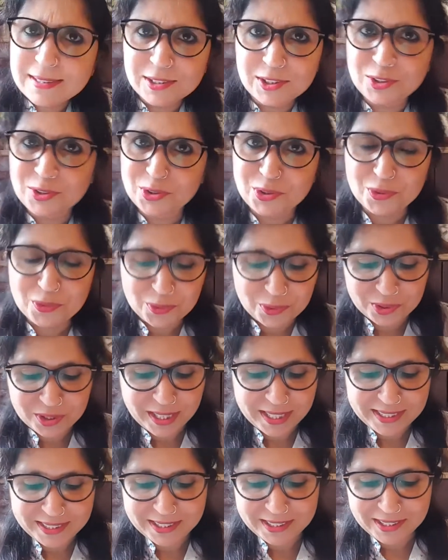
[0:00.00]
is true
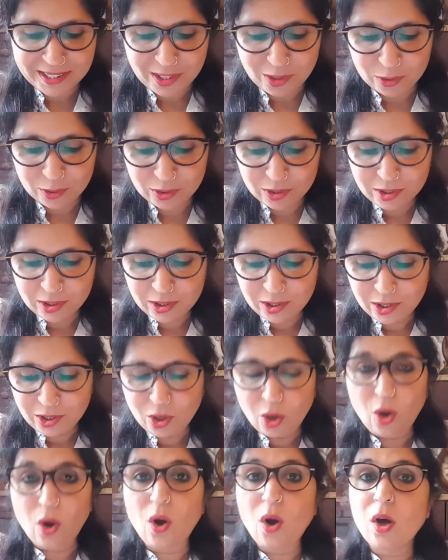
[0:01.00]
right now,
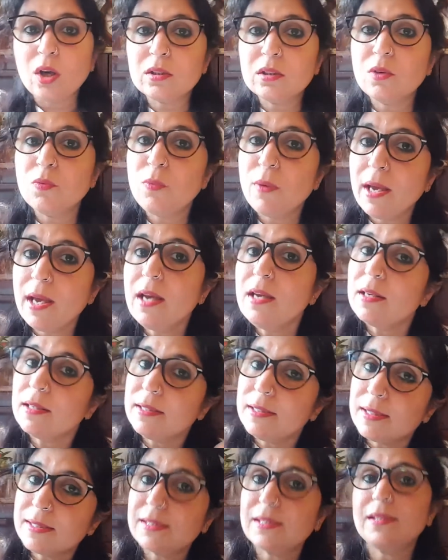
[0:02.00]
or the way I
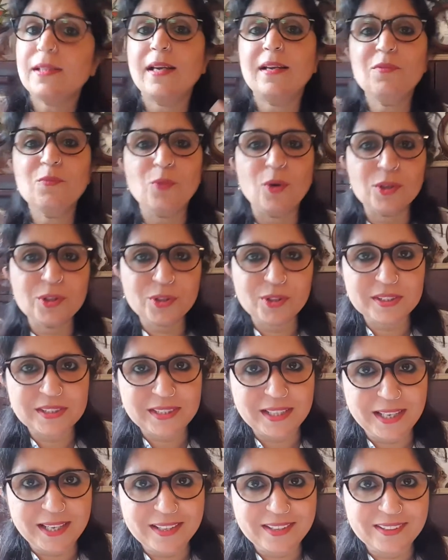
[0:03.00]
understand what you're
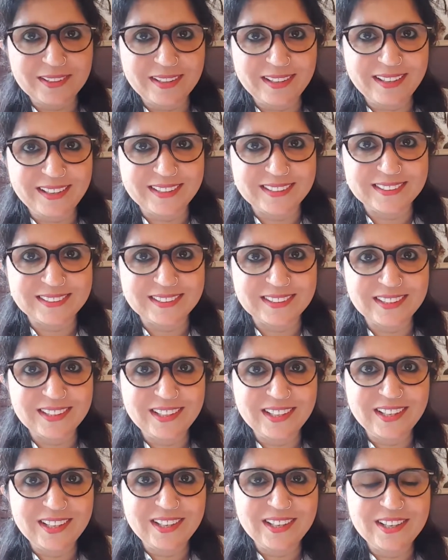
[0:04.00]
saying is.
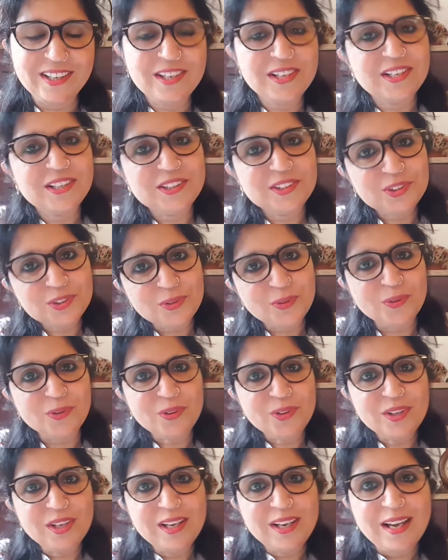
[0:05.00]

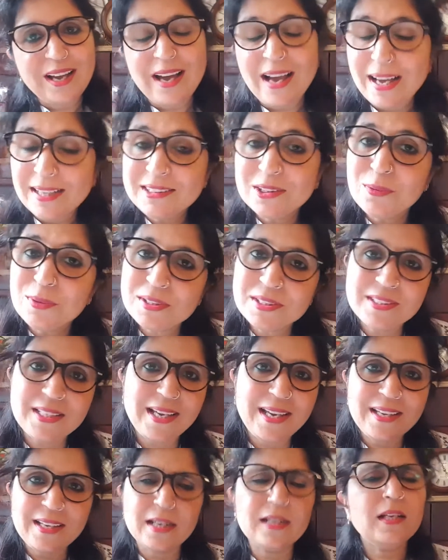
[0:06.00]
So as I was
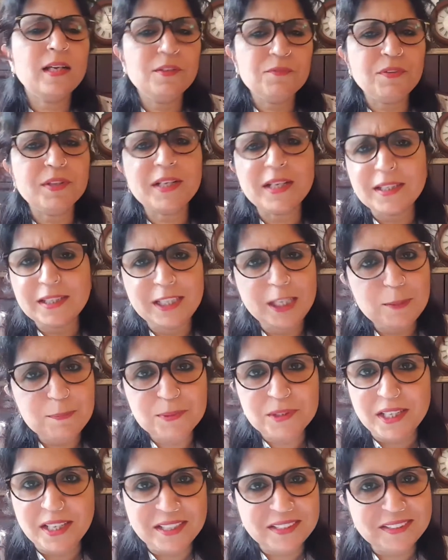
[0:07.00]
saying, and in fact I keep
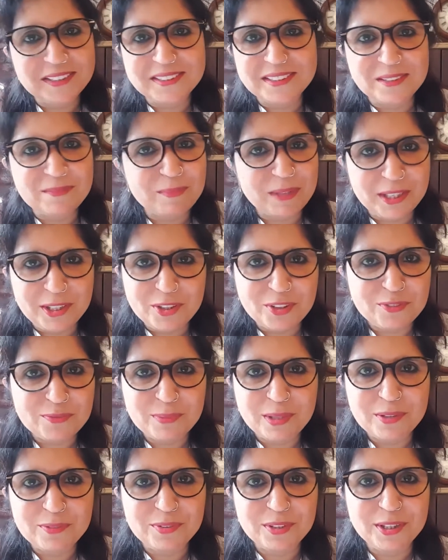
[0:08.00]
saying this in many of
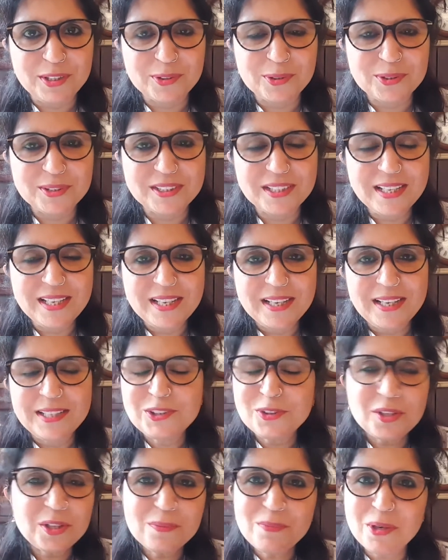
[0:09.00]
my videos, it's
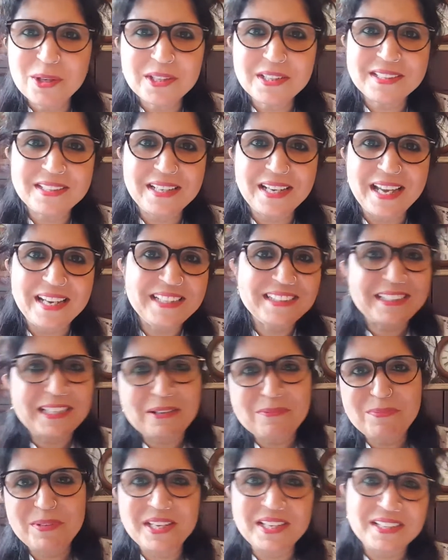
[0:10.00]
not about
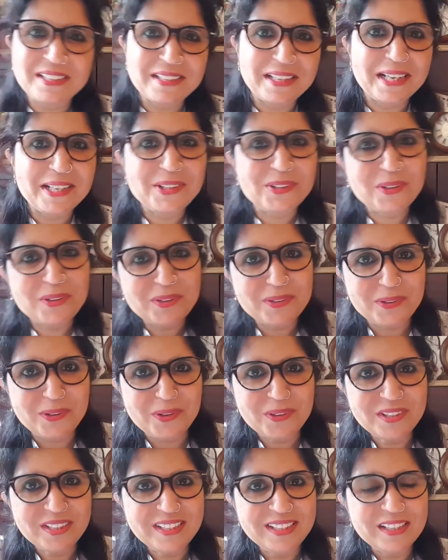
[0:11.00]
anything being right or
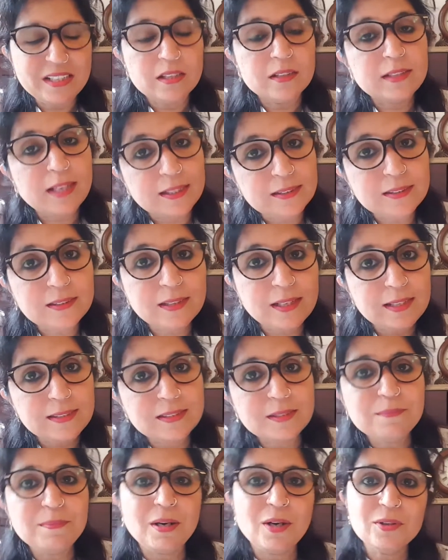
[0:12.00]
wrong, rather it's
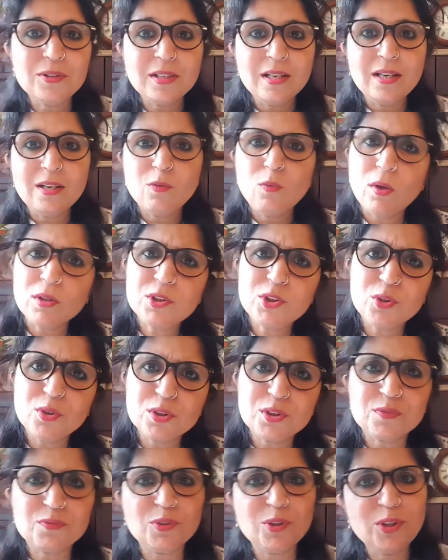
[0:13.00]
about what's
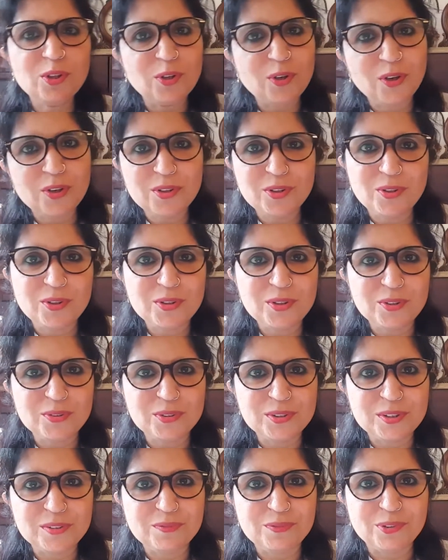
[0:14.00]
useful or not
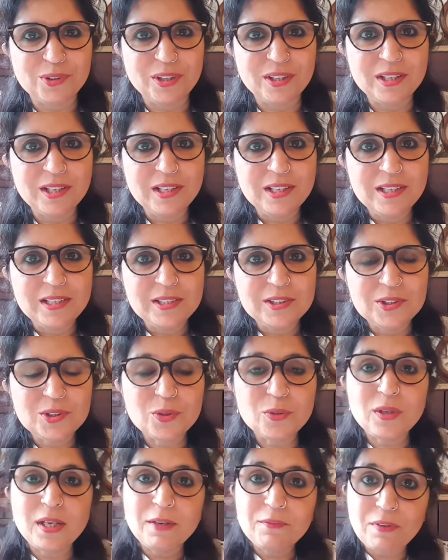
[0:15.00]
useful.
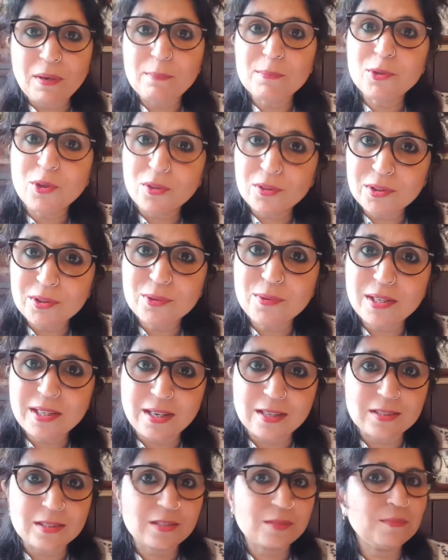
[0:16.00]
So if I'm talking to a
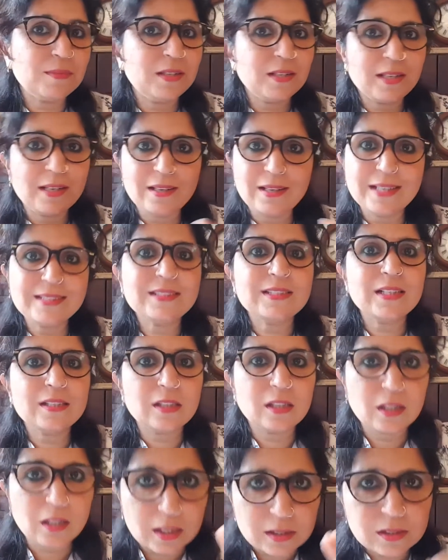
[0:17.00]
customer, and let's say
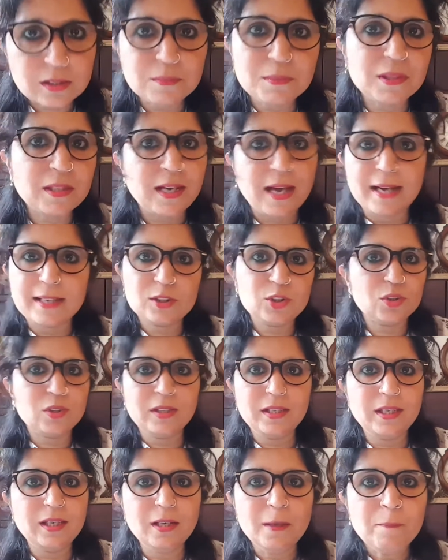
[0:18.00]
the customer
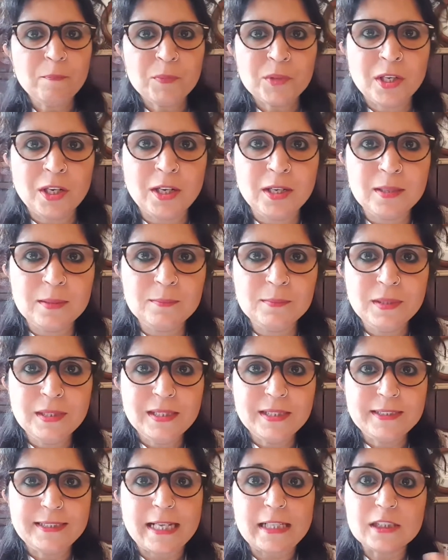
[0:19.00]
actually
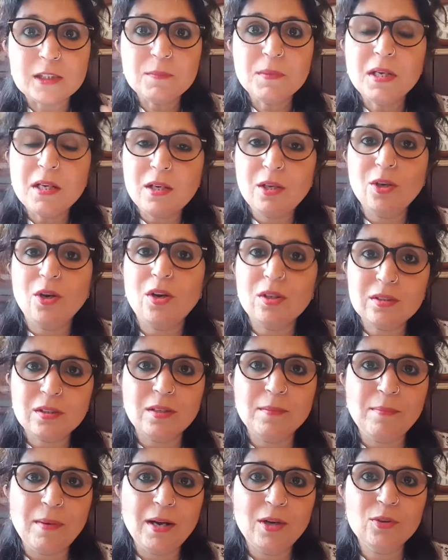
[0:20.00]
tells me a lot
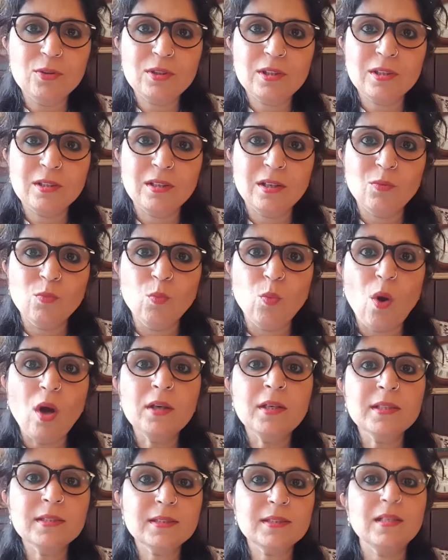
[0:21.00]
about
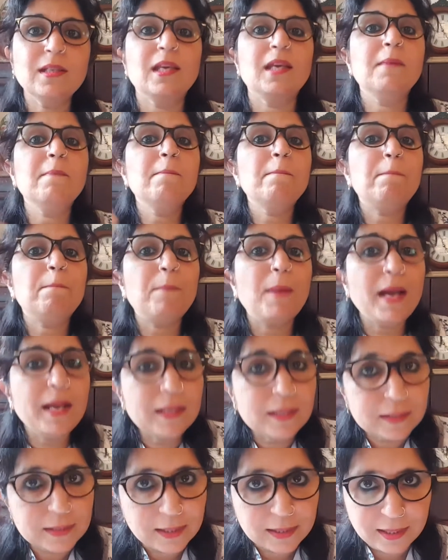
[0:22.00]
what is the
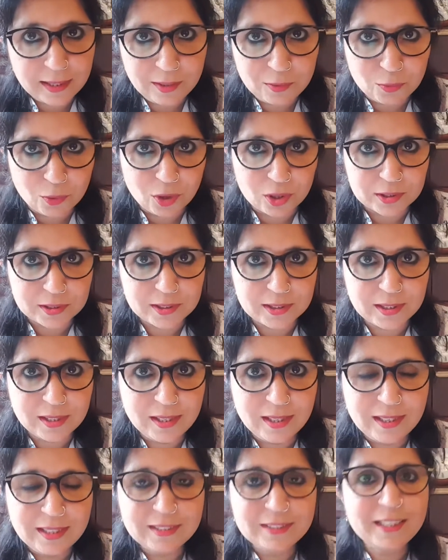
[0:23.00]
impact that he wants,
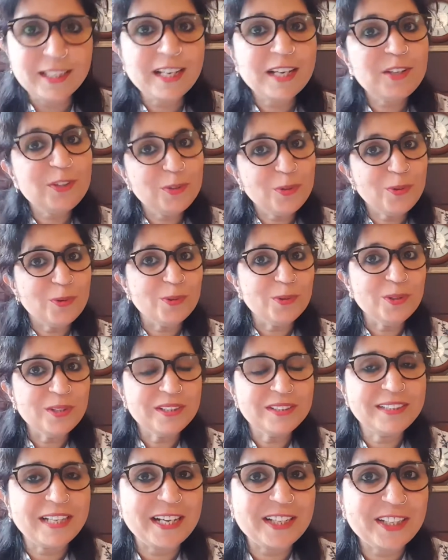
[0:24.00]
then I know
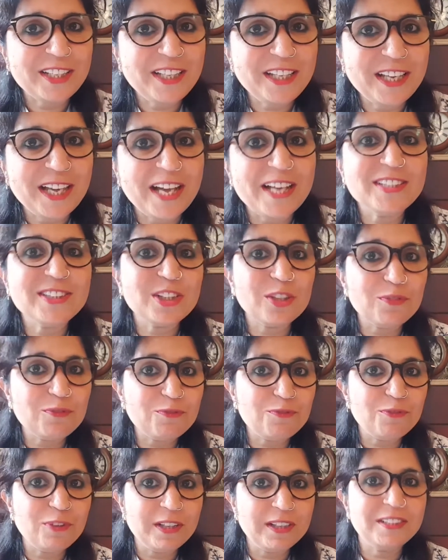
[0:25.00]
that he has a
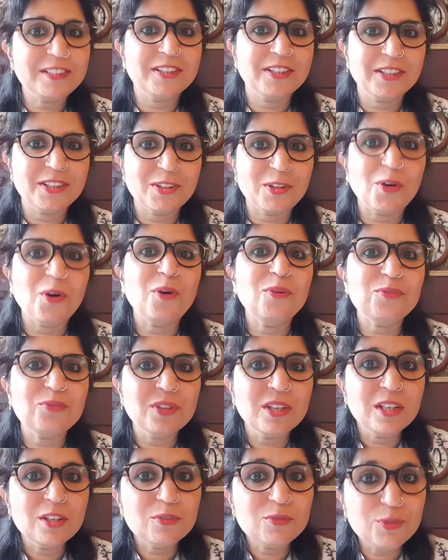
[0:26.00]
filter of
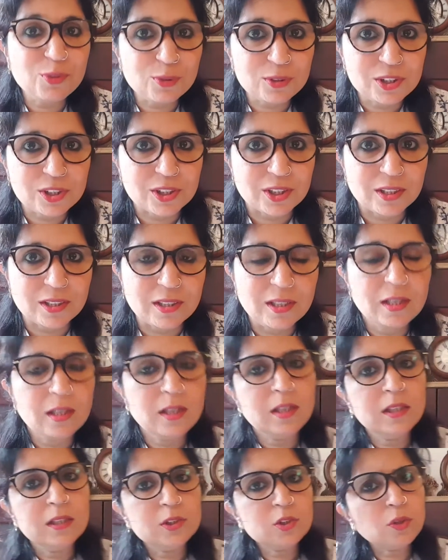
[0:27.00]
future.
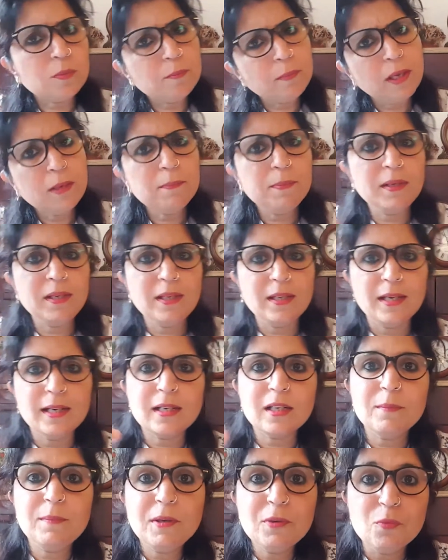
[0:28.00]
So maybe it
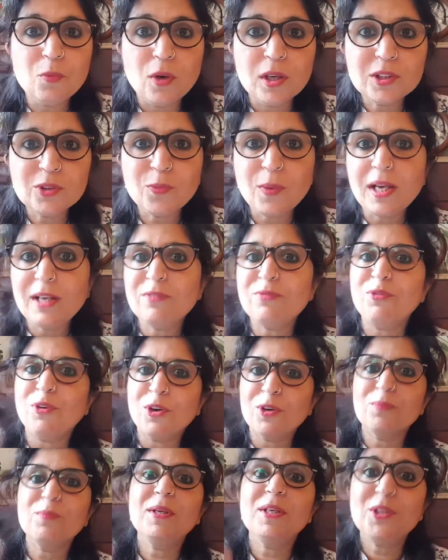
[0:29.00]
will be worthwhile
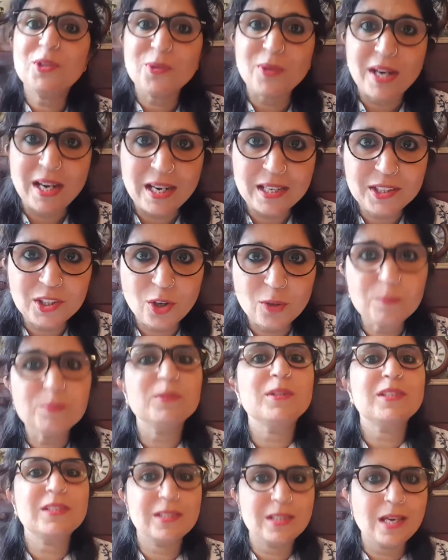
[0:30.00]
for me to adopt
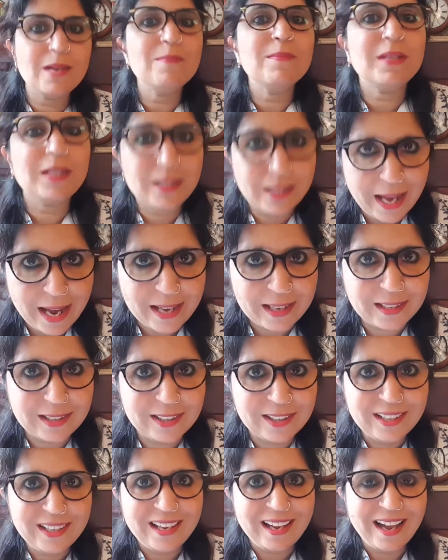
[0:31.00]
the same tack
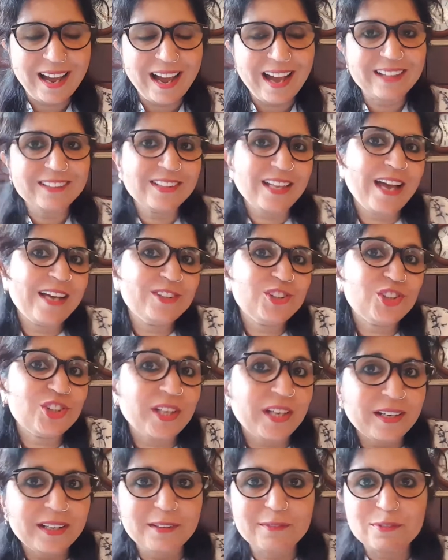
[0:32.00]
and
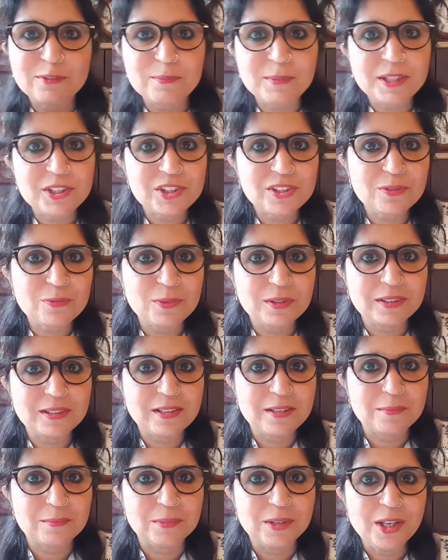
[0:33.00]
share information with
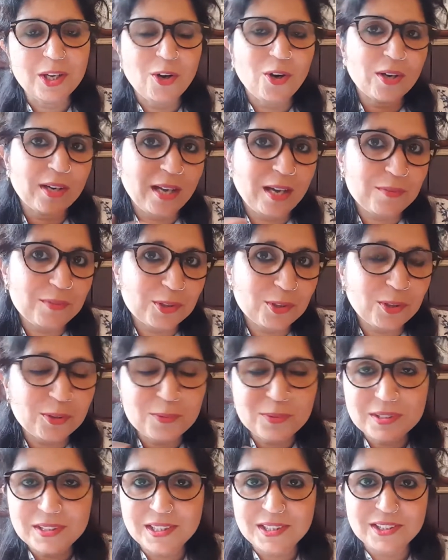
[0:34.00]
him or have a
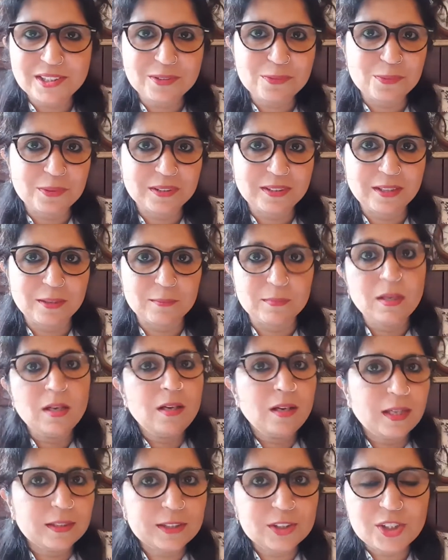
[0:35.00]
conversation with
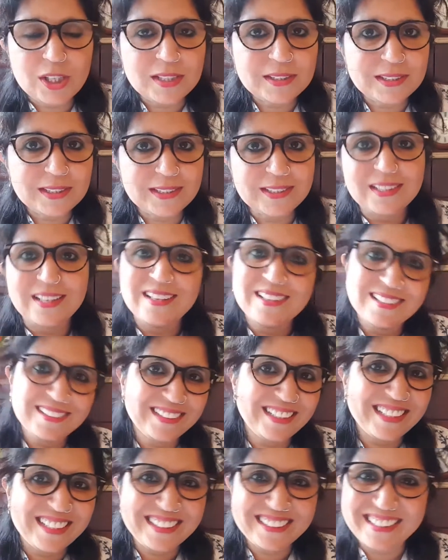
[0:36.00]
him, and the chances are
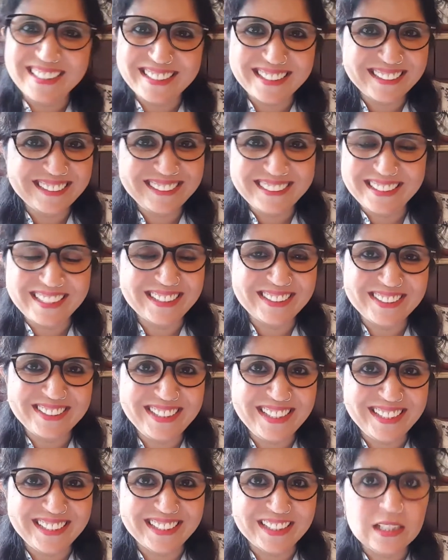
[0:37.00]
that I'll get the
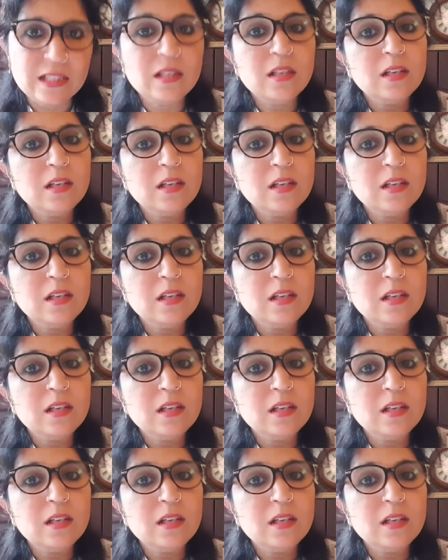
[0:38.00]
deal.